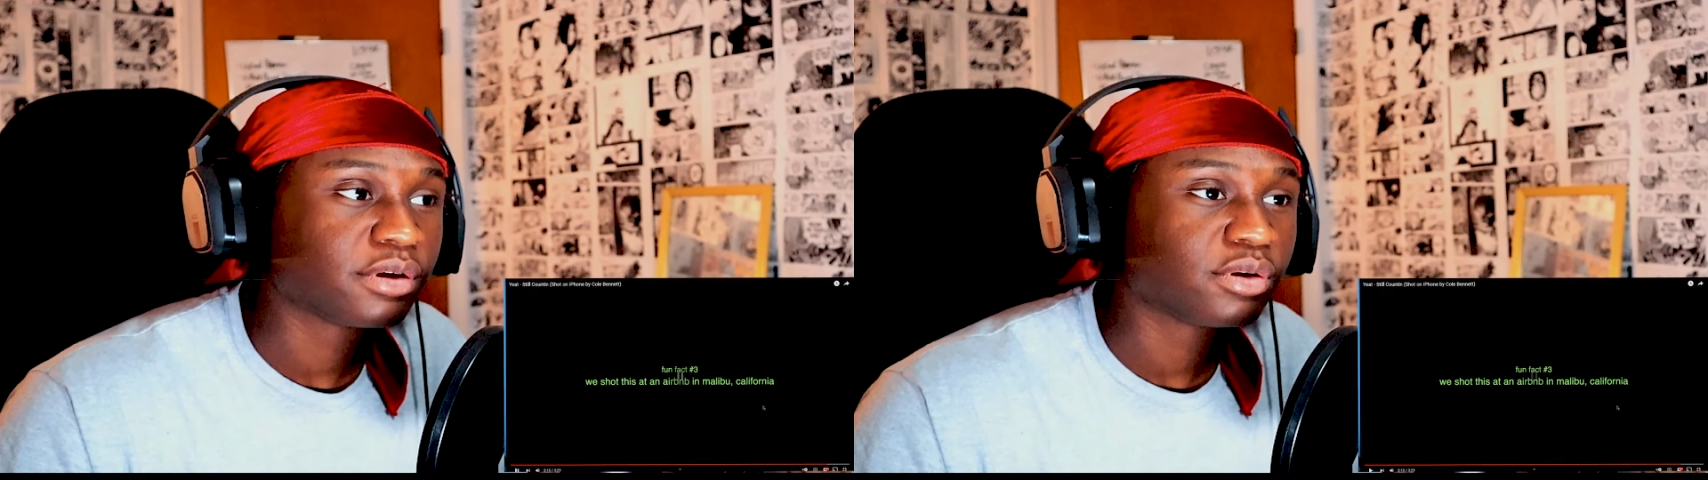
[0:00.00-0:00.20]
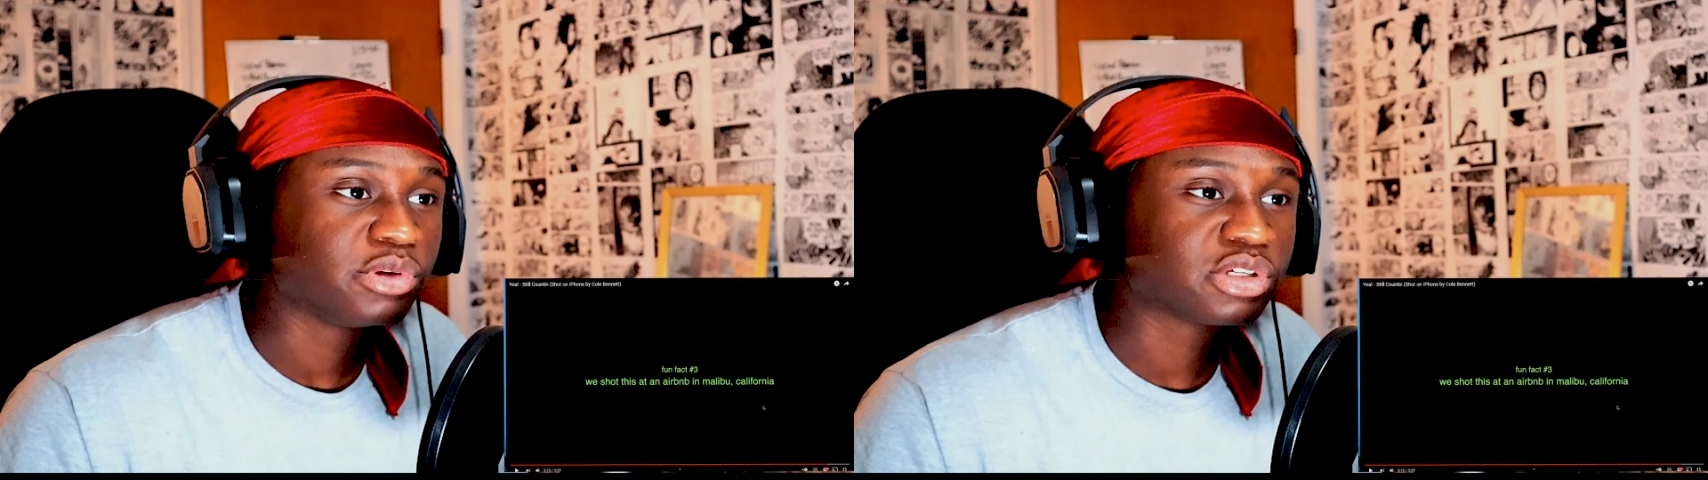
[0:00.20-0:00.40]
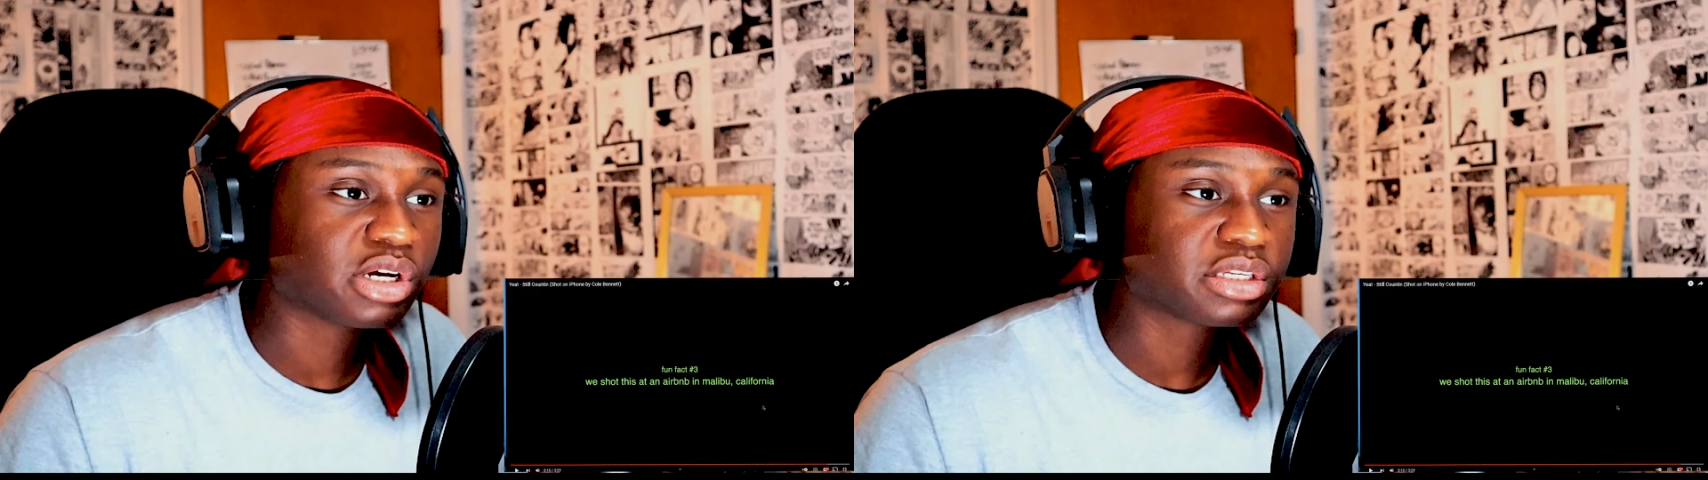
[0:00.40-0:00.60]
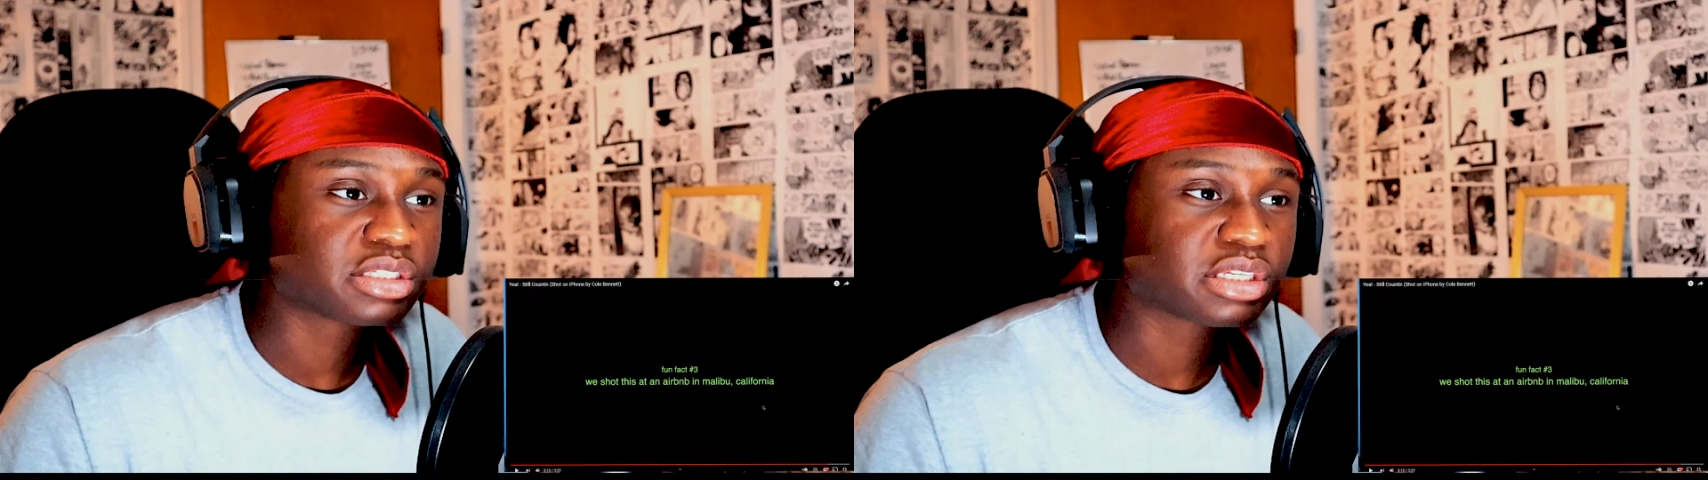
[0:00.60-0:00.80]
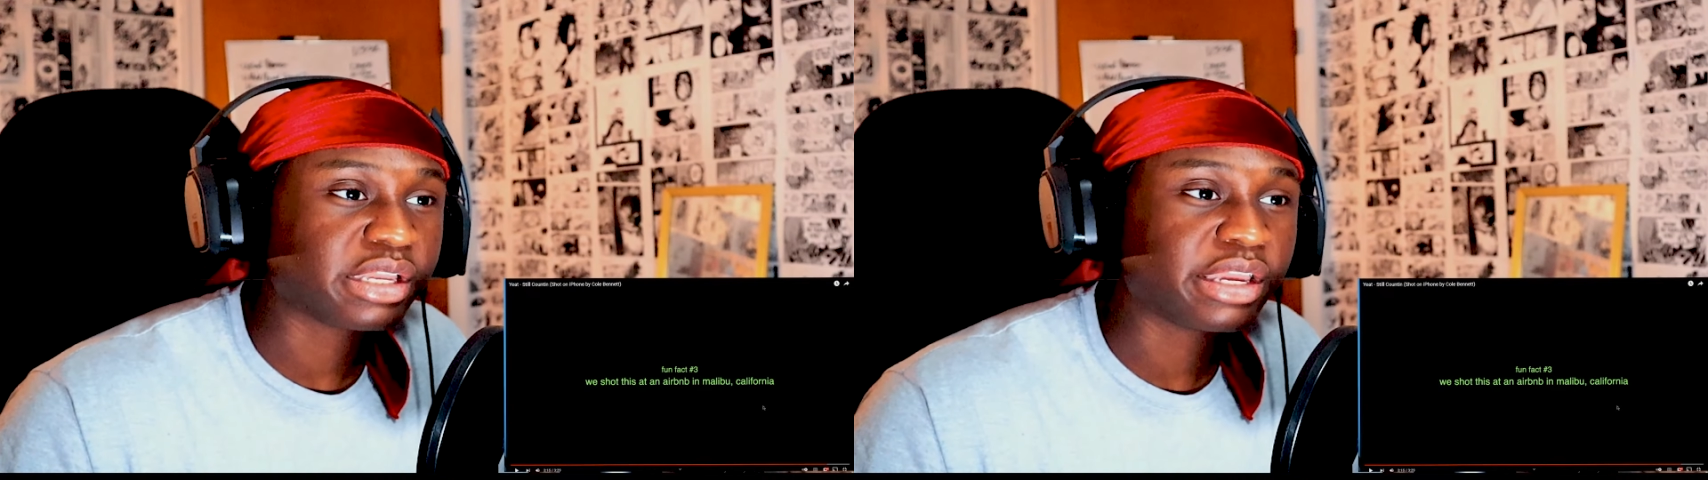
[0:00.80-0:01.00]
We shot this
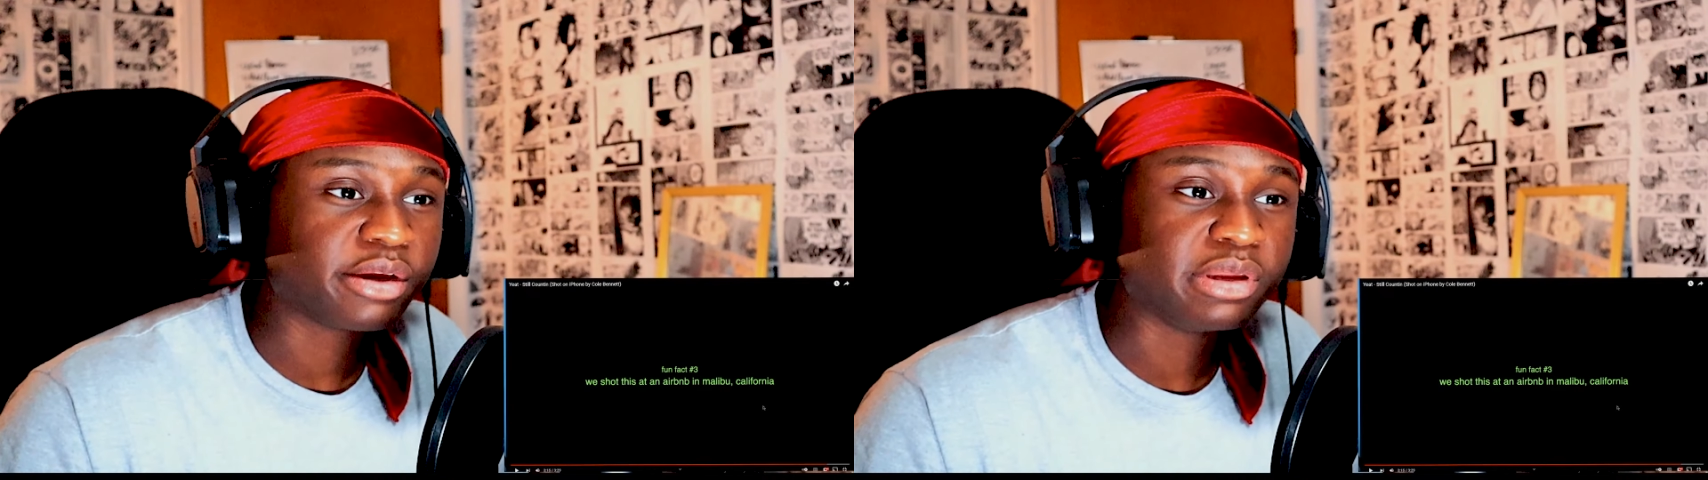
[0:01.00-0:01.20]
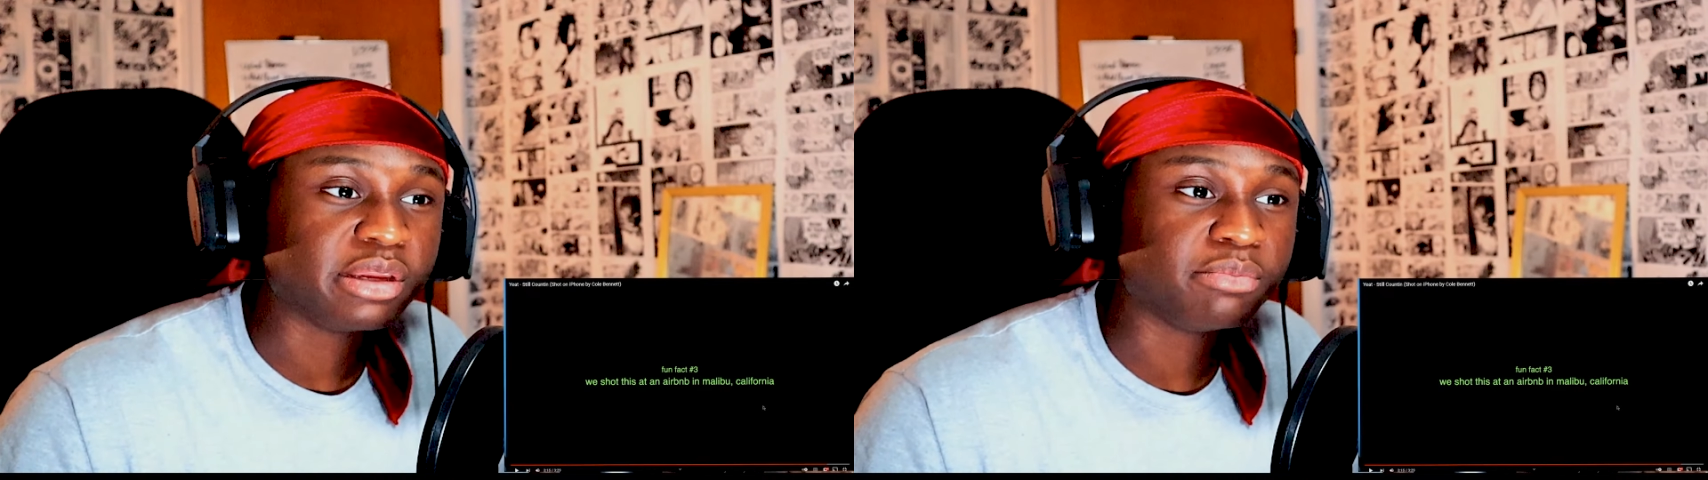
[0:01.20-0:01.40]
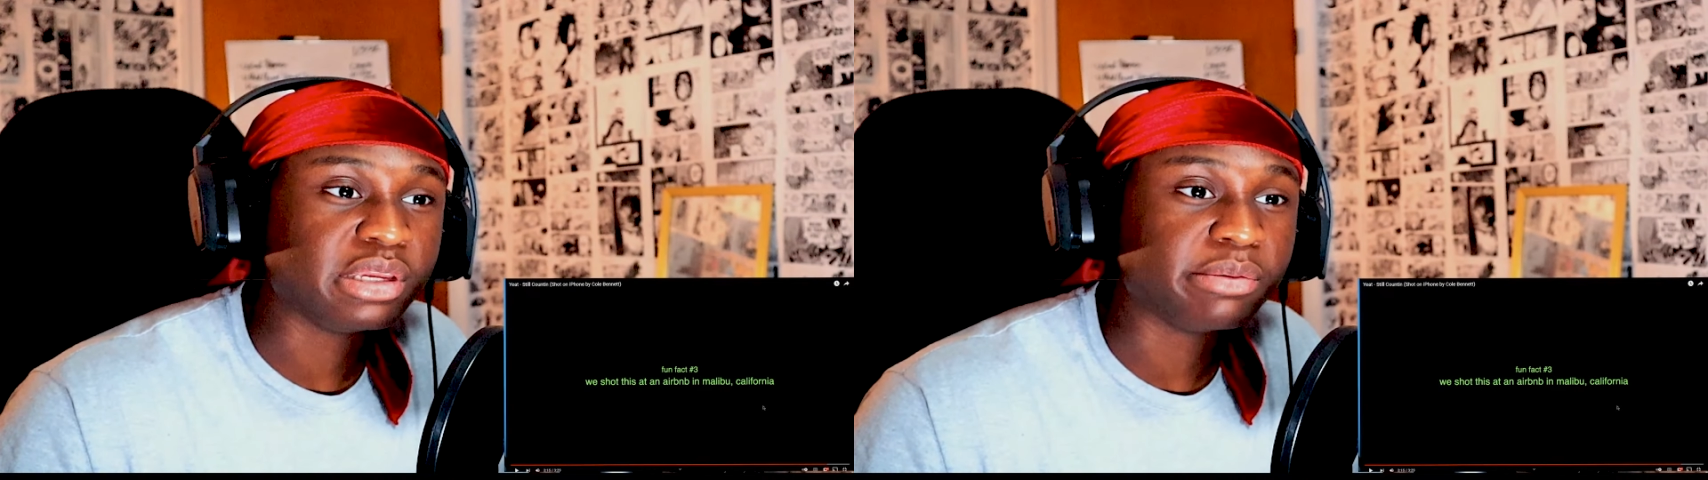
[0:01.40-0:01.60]
in Airbnb in